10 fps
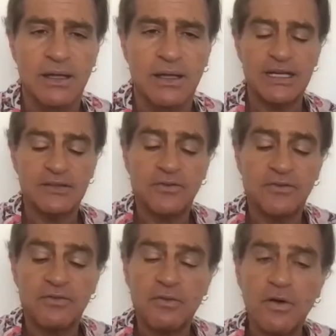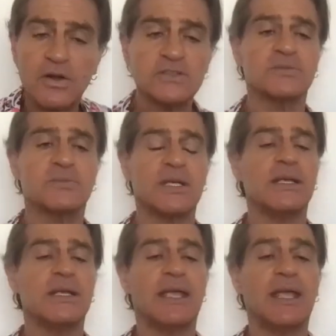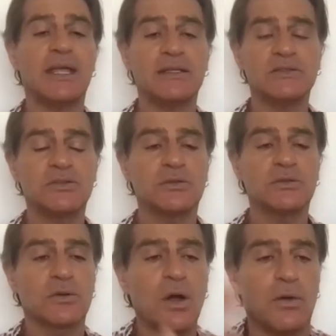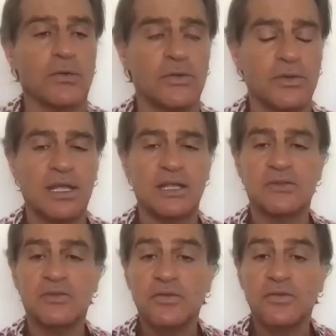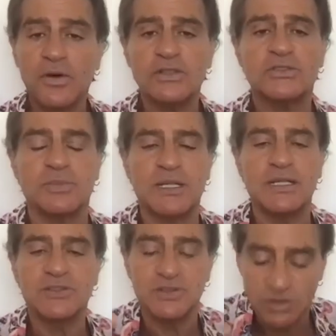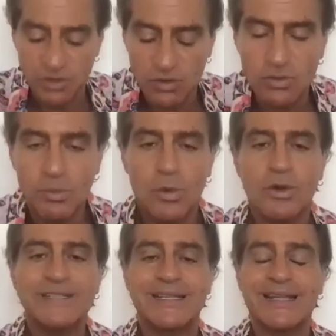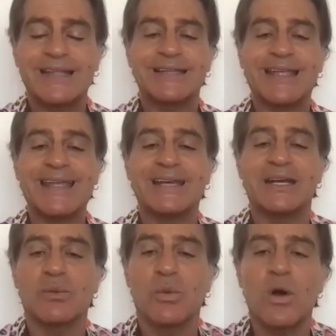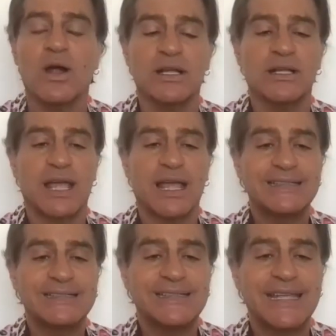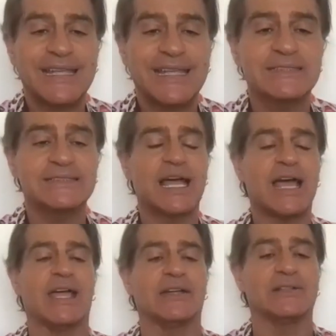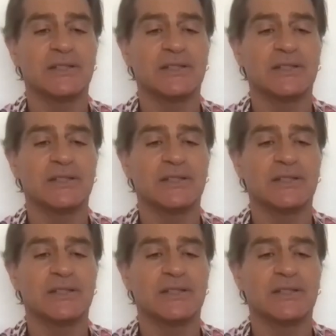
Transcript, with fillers: And it forced me into growth. It forced me to do more inner work and dig inside.